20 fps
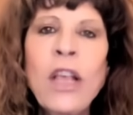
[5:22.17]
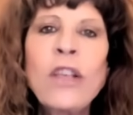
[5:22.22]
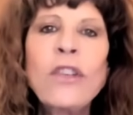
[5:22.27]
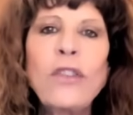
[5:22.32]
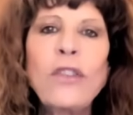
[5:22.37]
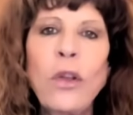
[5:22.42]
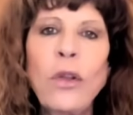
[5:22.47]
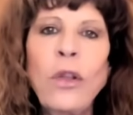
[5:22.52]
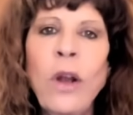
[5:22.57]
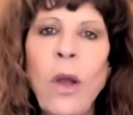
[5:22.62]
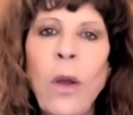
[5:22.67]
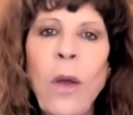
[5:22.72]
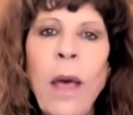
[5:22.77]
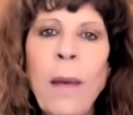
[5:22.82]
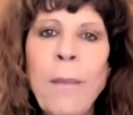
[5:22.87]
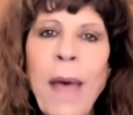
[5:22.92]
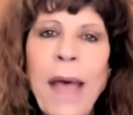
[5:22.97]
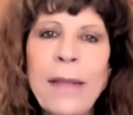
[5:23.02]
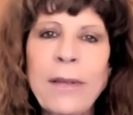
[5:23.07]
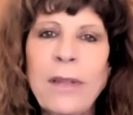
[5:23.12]
So, you know,
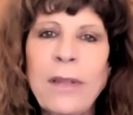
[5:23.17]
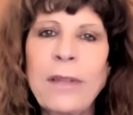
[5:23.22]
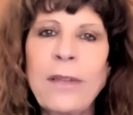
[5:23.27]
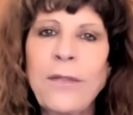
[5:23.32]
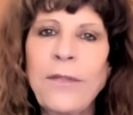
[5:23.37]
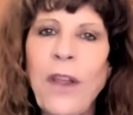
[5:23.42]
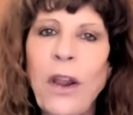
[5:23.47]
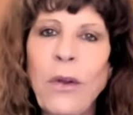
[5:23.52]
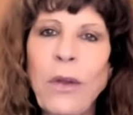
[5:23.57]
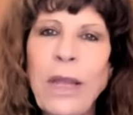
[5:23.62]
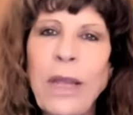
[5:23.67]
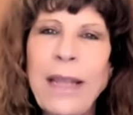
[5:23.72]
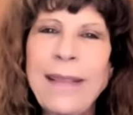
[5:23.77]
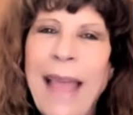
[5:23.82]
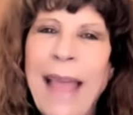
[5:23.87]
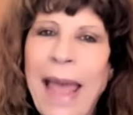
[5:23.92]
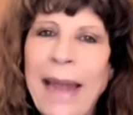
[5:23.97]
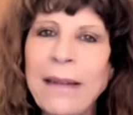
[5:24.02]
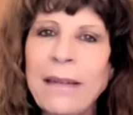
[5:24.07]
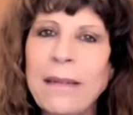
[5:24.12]
Hamas is very,
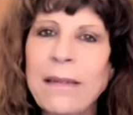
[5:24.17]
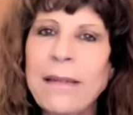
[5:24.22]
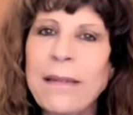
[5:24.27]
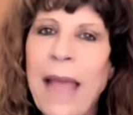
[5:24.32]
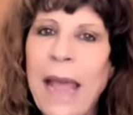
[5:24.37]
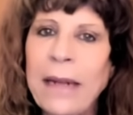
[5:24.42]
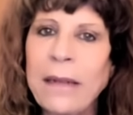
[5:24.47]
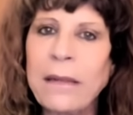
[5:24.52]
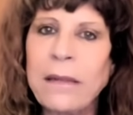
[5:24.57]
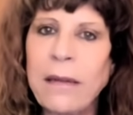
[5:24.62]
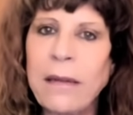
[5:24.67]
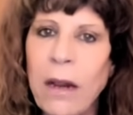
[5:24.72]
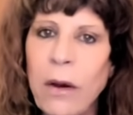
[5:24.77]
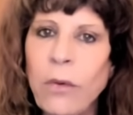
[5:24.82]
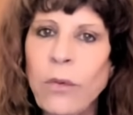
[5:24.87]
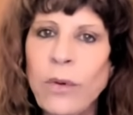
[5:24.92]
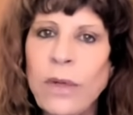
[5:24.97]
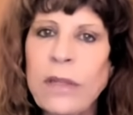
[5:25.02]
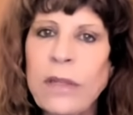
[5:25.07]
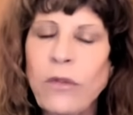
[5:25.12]
that that
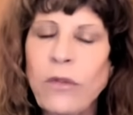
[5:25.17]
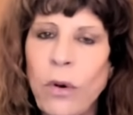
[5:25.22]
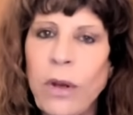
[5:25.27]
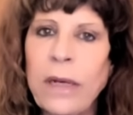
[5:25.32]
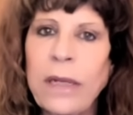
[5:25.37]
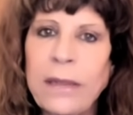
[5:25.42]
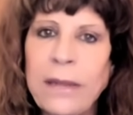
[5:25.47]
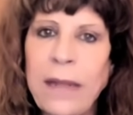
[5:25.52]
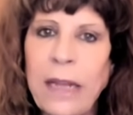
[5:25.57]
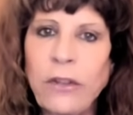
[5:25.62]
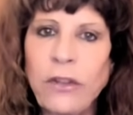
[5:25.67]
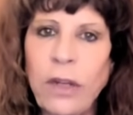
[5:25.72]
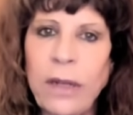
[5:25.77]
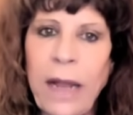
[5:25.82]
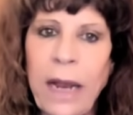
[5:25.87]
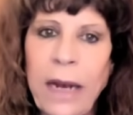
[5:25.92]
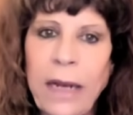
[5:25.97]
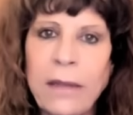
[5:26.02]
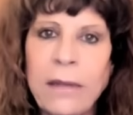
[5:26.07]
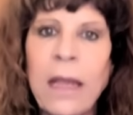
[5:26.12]
terrorist organization
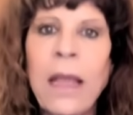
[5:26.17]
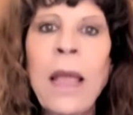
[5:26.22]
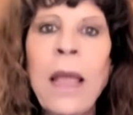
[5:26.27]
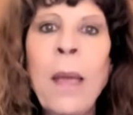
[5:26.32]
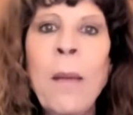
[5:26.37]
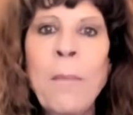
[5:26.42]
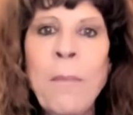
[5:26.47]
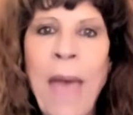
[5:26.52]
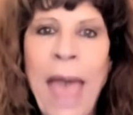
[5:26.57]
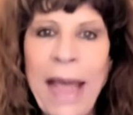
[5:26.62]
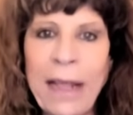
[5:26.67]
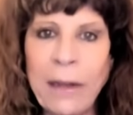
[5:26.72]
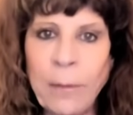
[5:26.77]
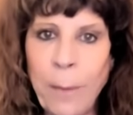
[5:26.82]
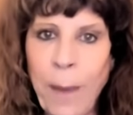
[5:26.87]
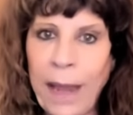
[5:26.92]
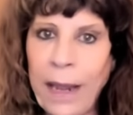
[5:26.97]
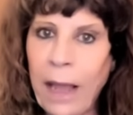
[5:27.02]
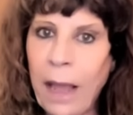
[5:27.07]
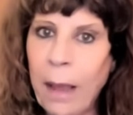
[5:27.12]
that is backed
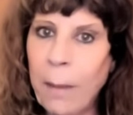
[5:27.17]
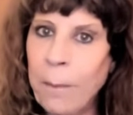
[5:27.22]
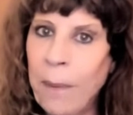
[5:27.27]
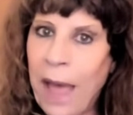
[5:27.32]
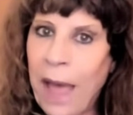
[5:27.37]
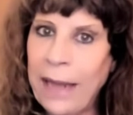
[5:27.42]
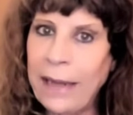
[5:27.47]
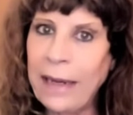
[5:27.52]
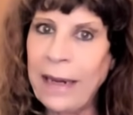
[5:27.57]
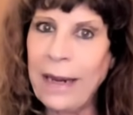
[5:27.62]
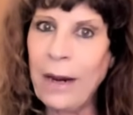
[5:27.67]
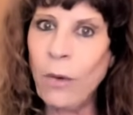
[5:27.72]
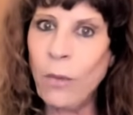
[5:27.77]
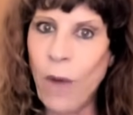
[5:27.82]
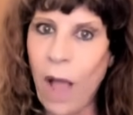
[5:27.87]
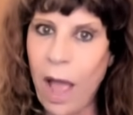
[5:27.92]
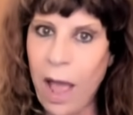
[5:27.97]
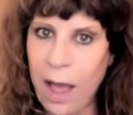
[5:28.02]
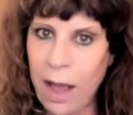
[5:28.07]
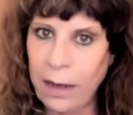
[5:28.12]
by, by
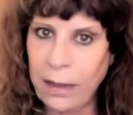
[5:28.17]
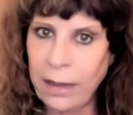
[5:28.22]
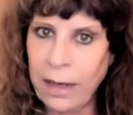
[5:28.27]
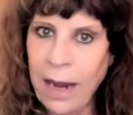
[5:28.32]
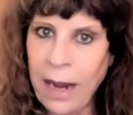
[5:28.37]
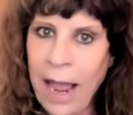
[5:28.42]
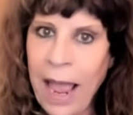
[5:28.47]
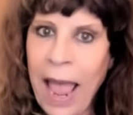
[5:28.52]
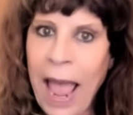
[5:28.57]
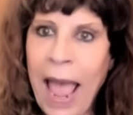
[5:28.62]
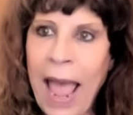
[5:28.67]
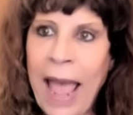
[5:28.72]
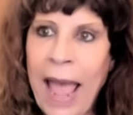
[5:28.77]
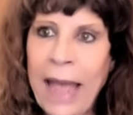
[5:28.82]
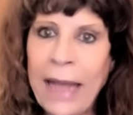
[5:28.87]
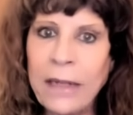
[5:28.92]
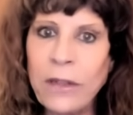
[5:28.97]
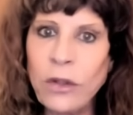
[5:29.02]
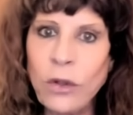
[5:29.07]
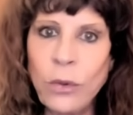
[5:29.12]
Iran,
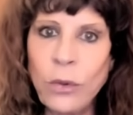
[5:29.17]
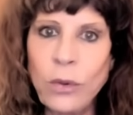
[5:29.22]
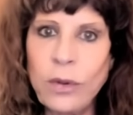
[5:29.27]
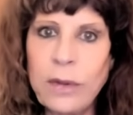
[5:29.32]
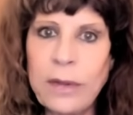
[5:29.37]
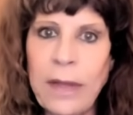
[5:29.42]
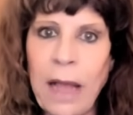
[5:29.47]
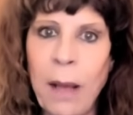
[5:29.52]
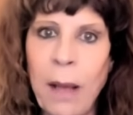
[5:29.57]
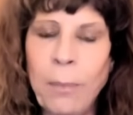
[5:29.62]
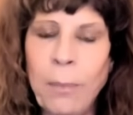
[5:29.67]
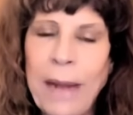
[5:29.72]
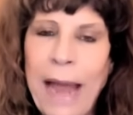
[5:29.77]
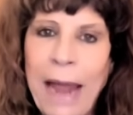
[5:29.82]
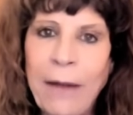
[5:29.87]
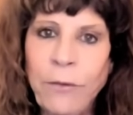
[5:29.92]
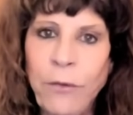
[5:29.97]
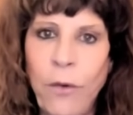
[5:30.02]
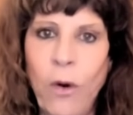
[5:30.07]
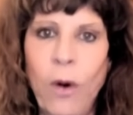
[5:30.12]
and whose uh,
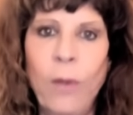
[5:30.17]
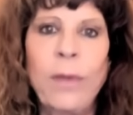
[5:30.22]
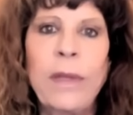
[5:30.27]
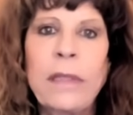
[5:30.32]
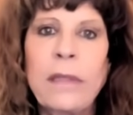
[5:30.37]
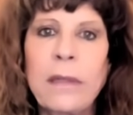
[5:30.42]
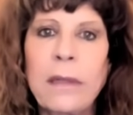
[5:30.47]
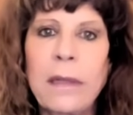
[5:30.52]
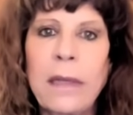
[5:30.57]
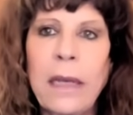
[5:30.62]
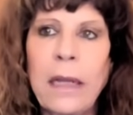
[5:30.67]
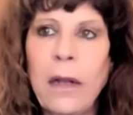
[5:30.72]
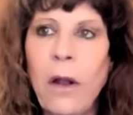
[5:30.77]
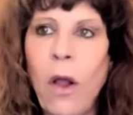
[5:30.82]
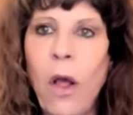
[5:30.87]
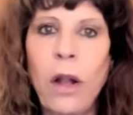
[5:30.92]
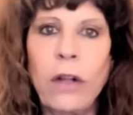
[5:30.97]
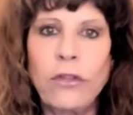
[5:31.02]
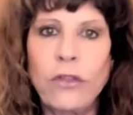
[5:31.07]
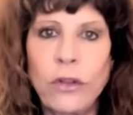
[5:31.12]
platform is to kill
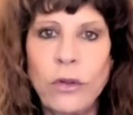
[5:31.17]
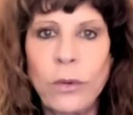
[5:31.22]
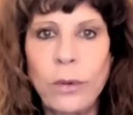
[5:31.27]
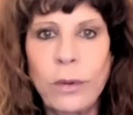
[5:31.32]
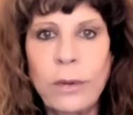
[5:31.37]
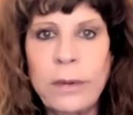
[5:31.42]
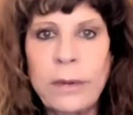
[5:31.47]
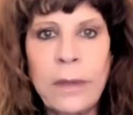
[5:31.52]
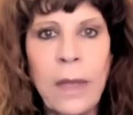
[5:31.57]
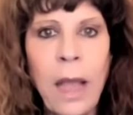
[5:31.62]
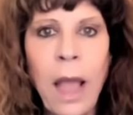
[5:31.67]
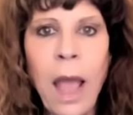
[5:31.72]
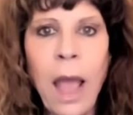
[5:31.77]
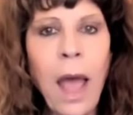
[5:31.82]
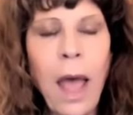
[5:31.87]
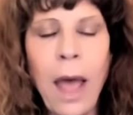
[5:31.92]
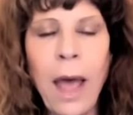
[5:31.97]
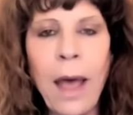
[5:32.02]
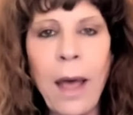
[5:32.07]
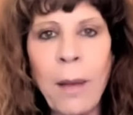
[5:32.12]
all Jews,
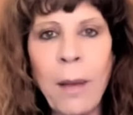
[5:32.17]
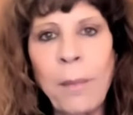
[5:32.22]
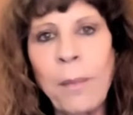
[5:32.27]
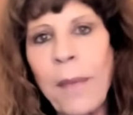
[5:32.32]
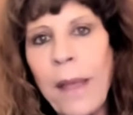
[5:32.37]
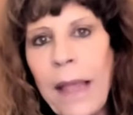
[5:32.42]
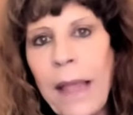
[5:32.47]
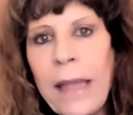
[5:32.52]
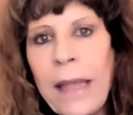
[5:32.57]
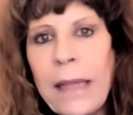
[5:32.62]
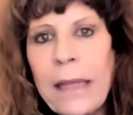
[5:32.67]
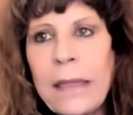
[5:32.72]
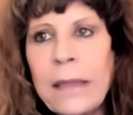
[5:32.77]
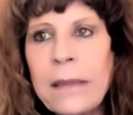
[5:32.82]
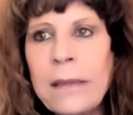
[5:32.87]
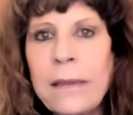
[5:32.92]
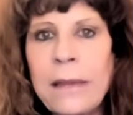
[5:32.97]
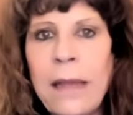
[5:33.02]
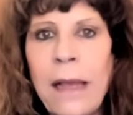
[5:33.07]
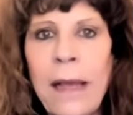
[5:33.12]
um,
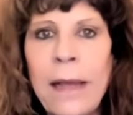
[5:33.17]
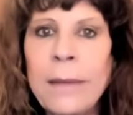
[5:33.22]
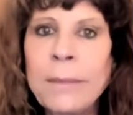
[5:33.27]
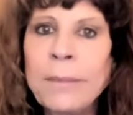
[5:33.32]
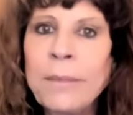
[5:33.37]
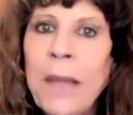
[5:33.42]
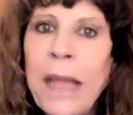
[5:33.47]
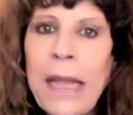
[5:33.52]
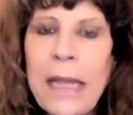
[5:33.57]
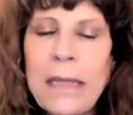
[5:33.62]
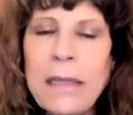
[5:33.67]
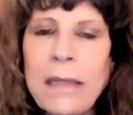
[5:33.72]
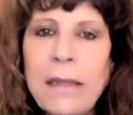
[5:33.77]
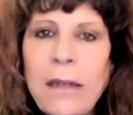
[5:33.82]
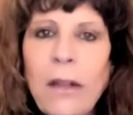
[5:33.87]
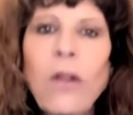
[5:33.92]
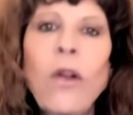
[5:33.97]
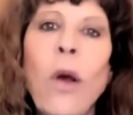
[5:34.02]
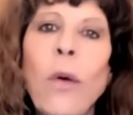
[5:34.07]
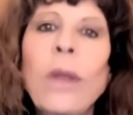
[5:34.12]
is, uh, is
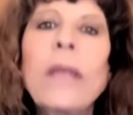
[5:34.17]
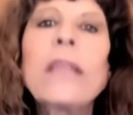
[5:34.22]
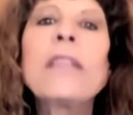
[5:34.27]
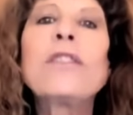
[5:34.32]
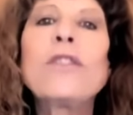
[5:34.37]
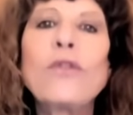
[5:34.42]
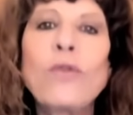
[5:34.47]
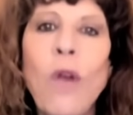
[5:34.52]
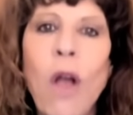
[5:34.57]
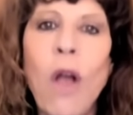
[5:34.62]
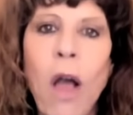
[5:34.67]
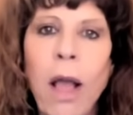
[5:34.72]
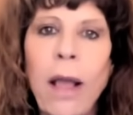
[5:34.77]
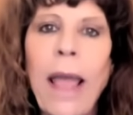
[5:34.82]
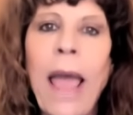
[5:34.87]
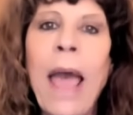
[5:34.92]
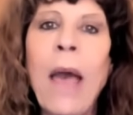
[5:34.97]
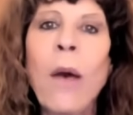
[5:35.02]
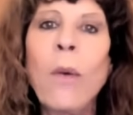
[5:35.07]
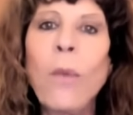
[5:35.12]
still going strong.
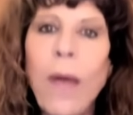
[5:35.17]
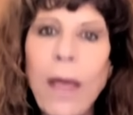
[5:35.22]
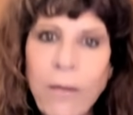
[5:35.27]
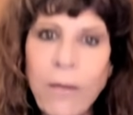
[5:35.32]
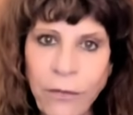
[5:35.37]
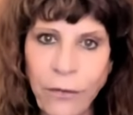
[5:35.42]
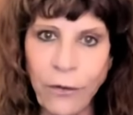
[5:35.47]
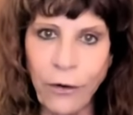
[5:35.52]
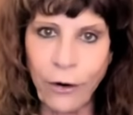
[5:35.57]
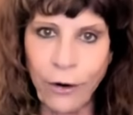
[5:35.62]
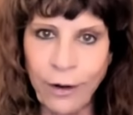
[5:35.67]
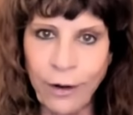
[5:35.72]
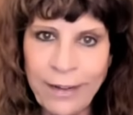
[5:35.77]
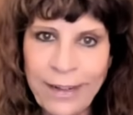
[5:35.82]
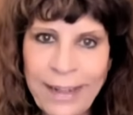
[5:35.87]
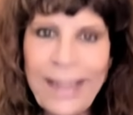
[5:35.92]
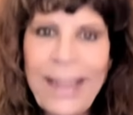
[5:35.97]
However,